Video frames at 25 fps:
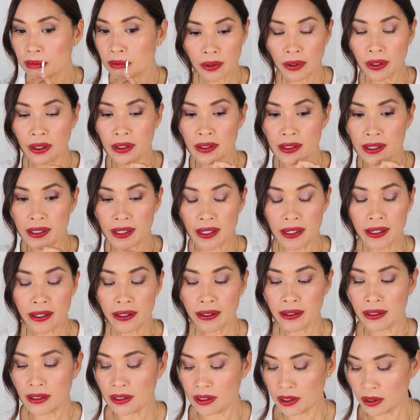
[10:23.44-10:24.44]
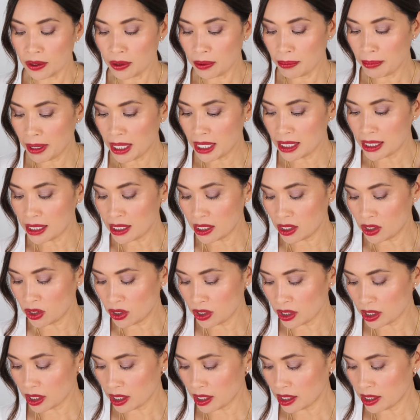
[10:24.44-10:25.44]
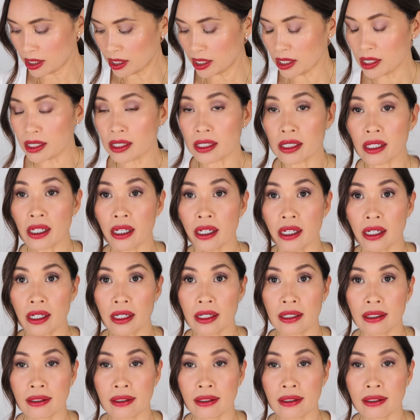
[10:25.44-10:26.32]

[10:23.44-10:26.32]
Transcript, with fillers: Okay, it's getting a little messy just because it's uh,